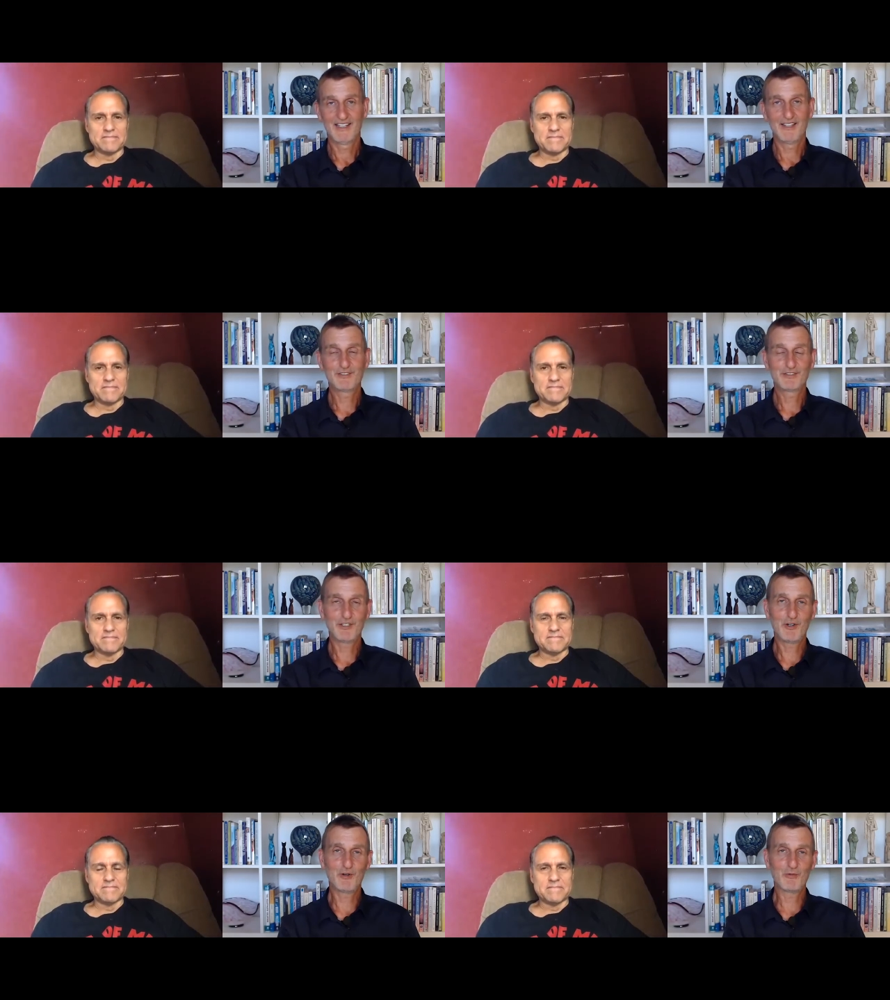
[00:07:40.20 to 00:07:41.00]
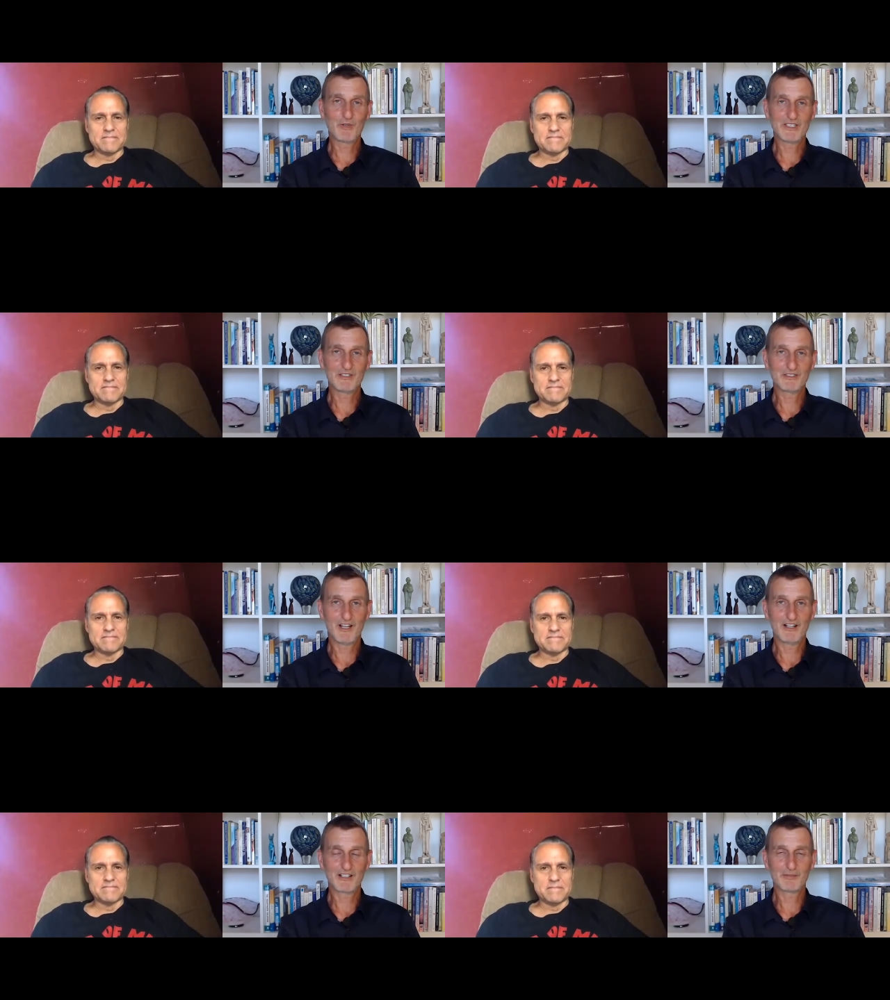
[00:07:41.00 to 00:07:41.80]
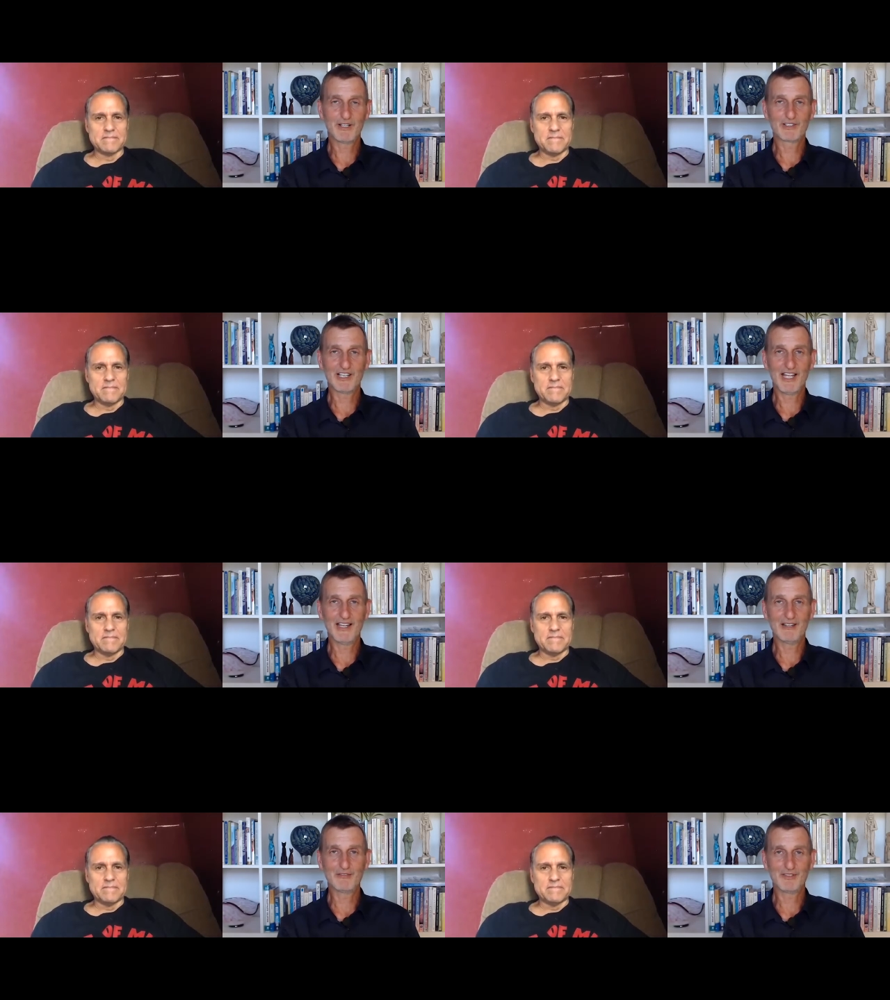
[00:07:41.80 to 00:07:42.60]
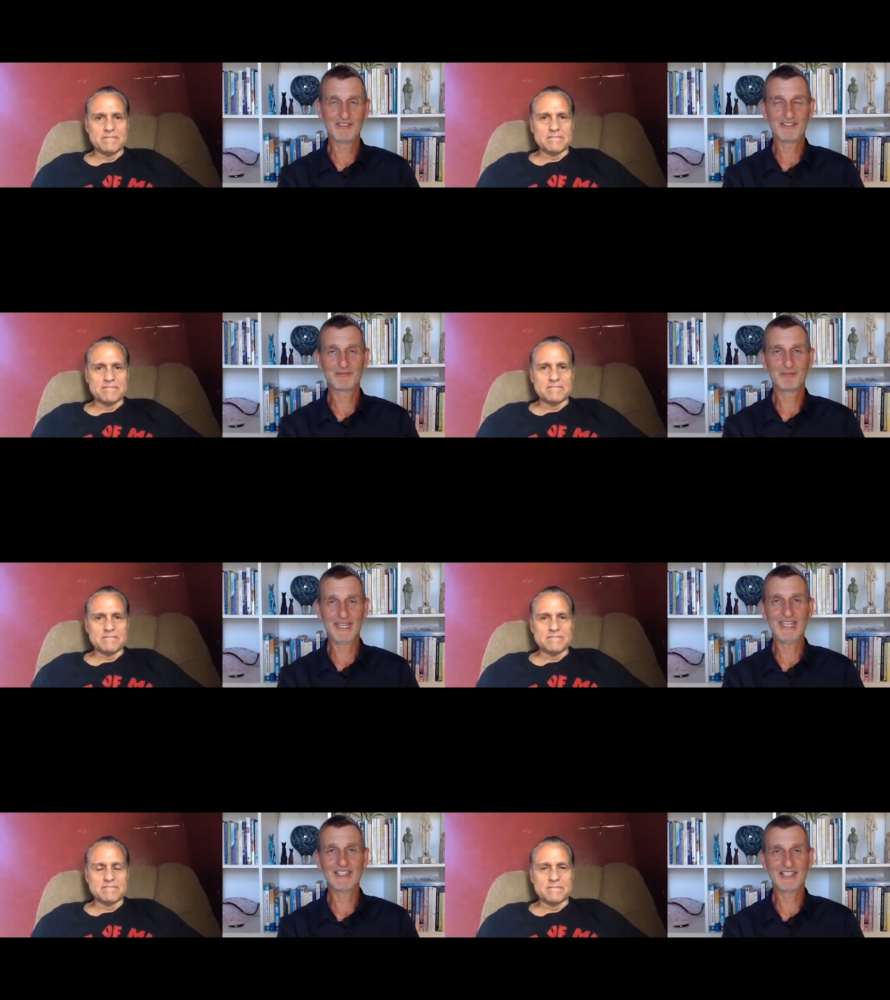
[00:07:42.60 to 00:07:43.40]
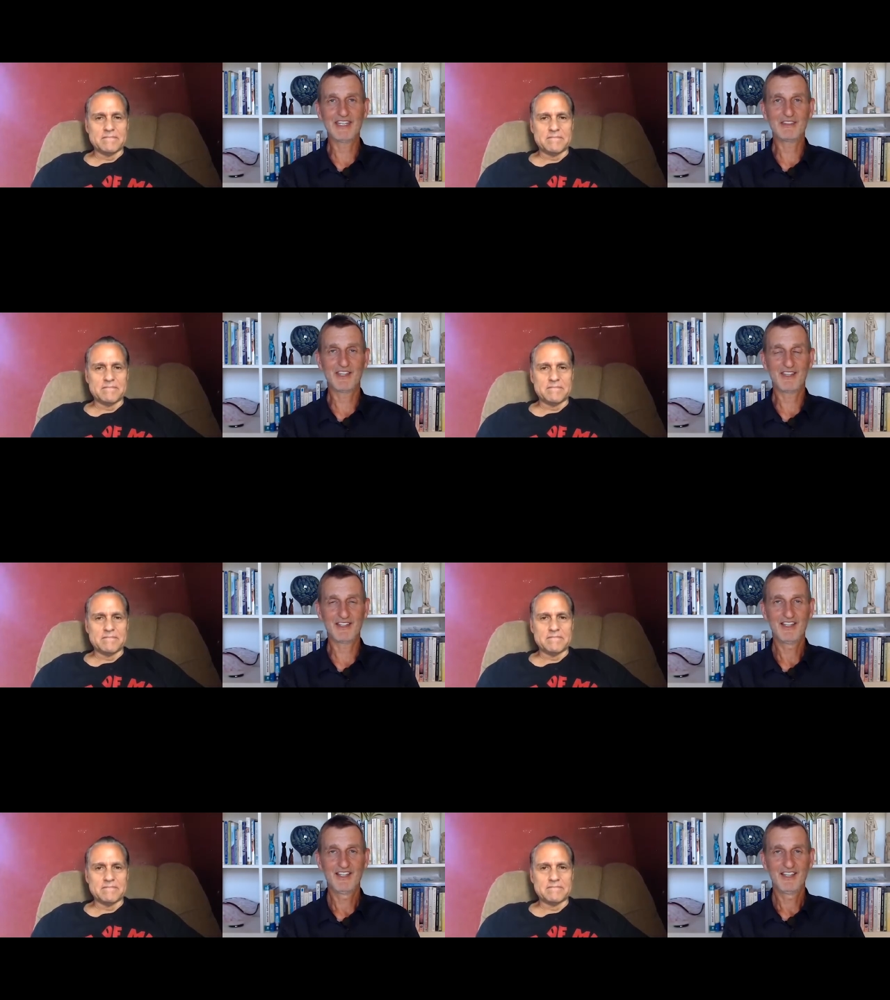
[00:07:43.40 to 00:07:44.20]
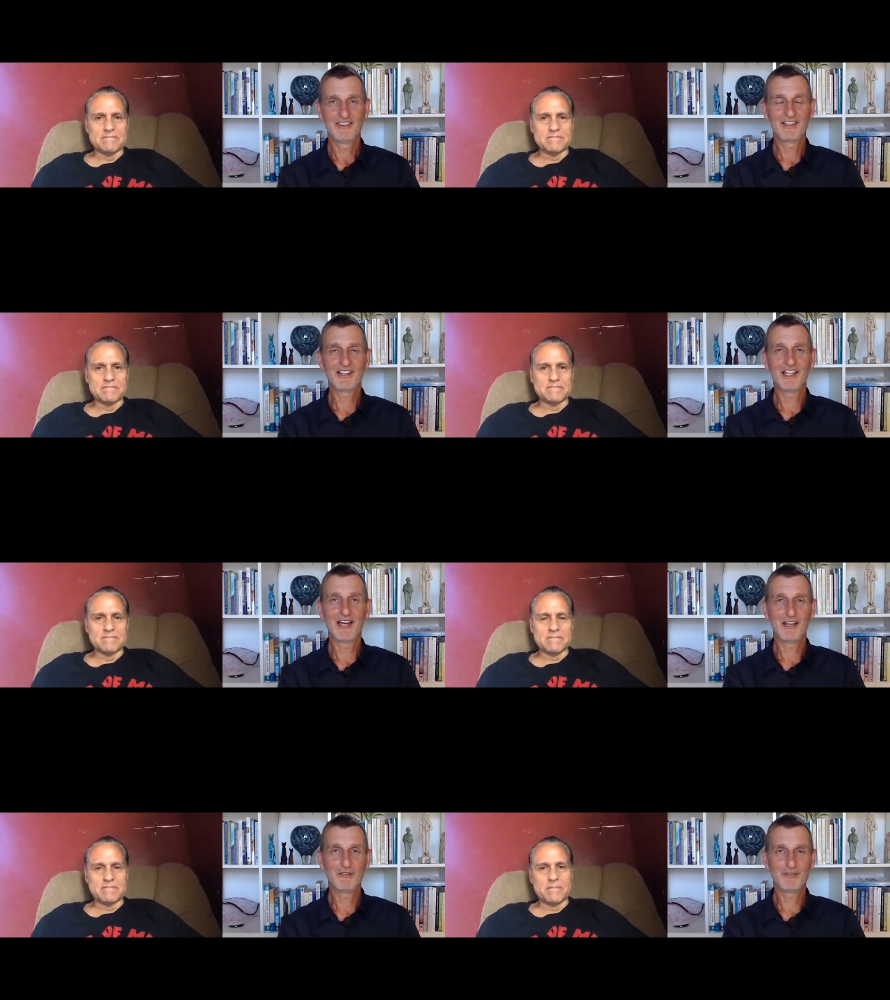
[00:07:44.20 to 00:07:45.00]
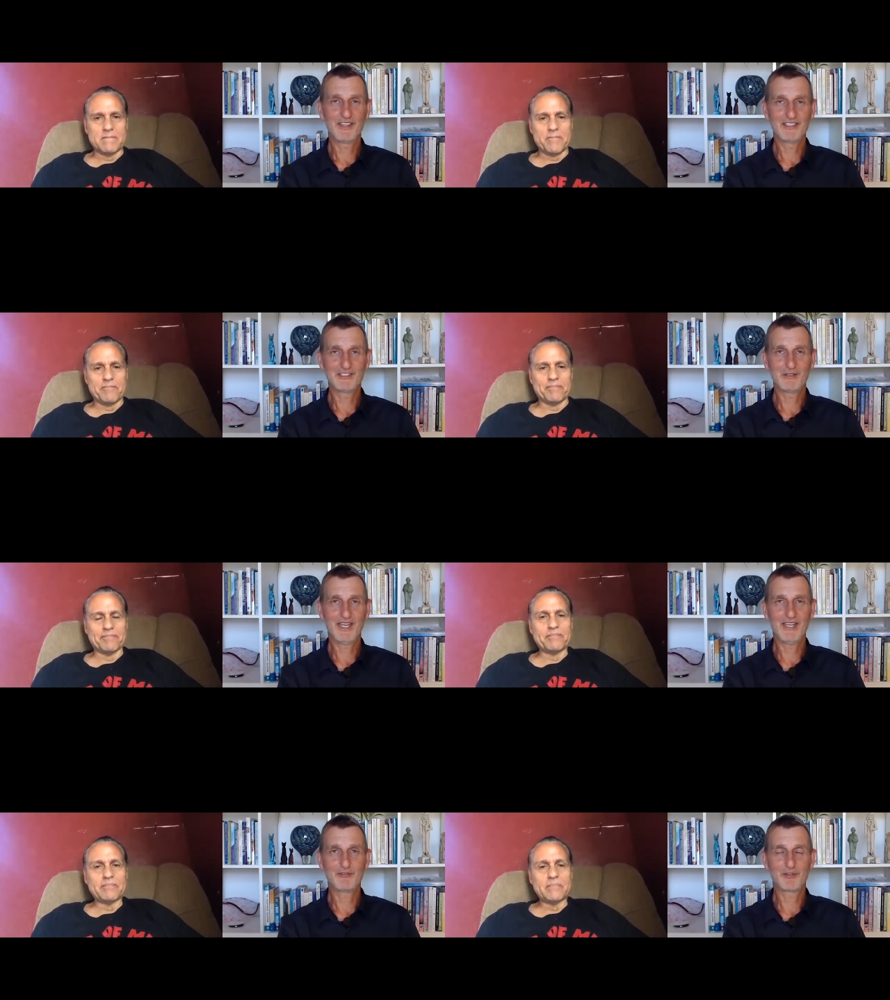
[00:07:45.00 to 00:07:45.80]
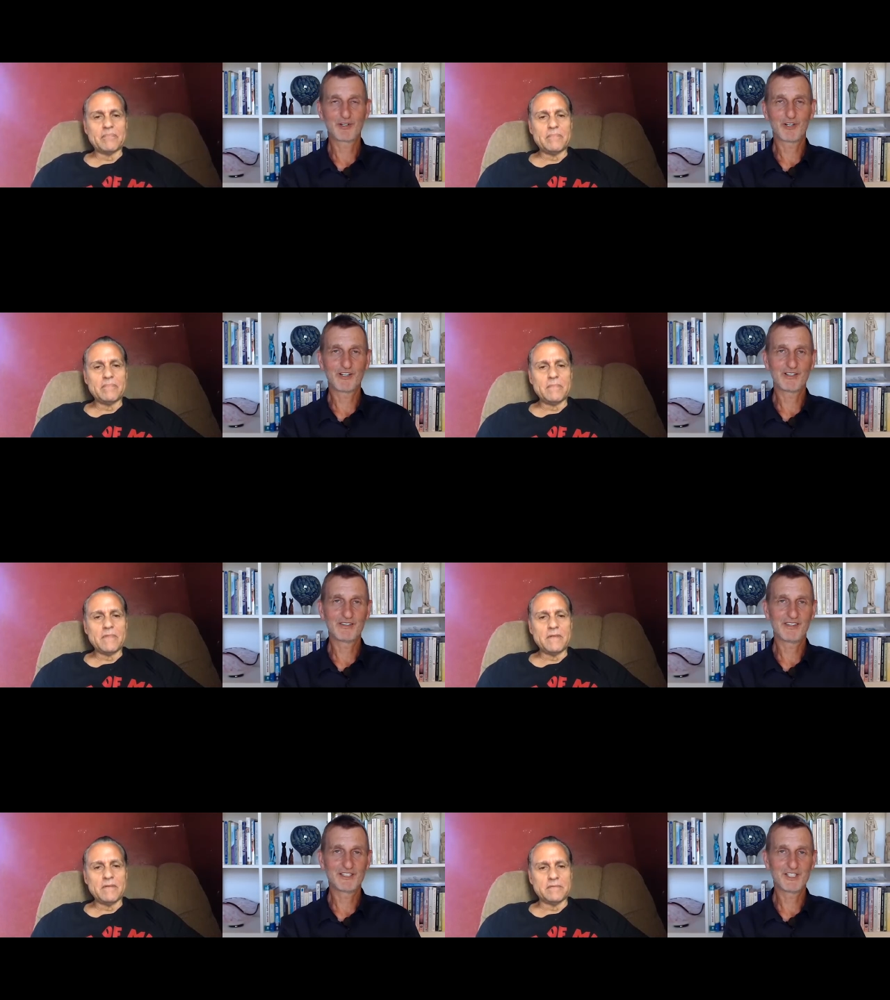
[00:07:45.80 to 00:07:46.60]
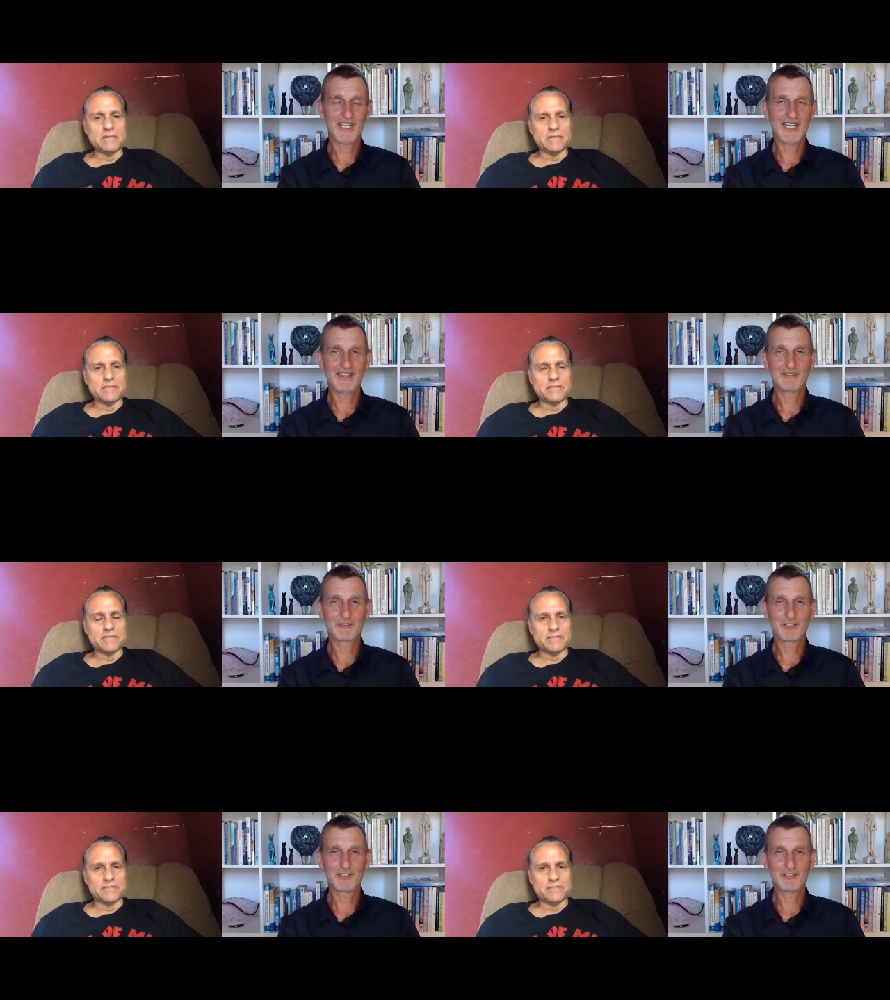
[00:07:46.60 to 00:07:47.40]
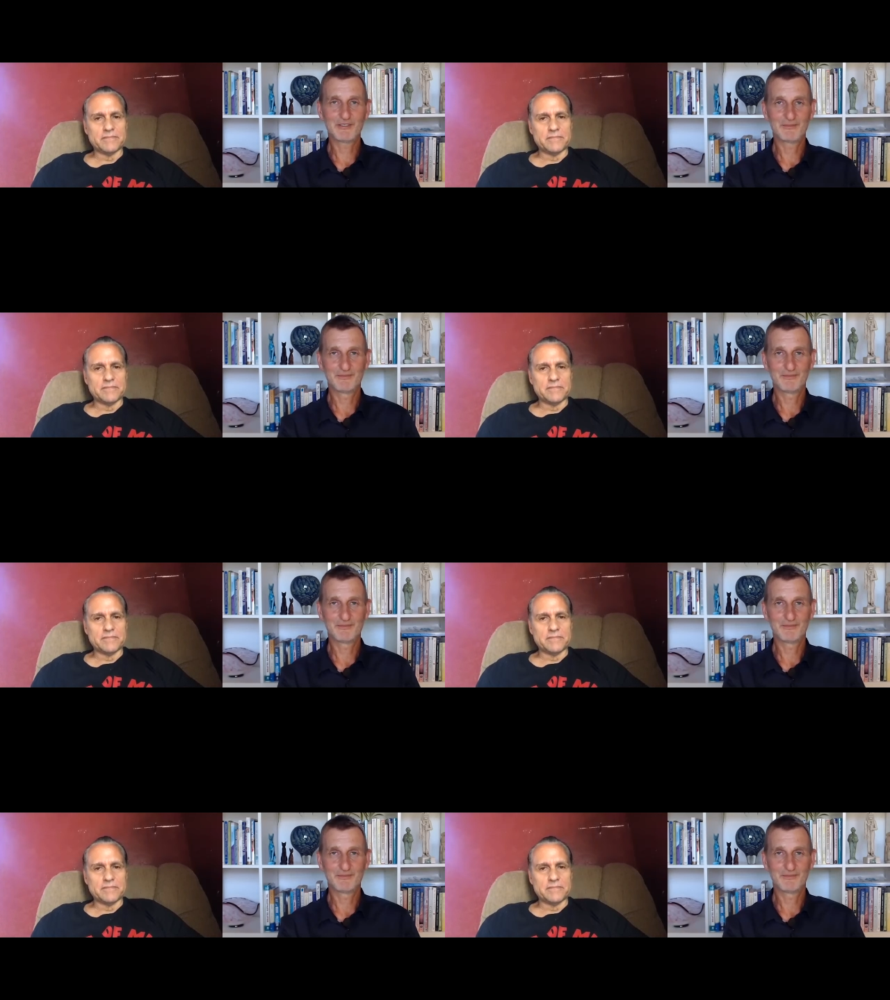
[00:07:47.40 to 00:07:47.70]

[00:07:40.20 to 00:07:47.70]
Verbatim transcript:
Speaker 1: assume when you talk about love, is it mainly the the love that you have for her and that she has for you?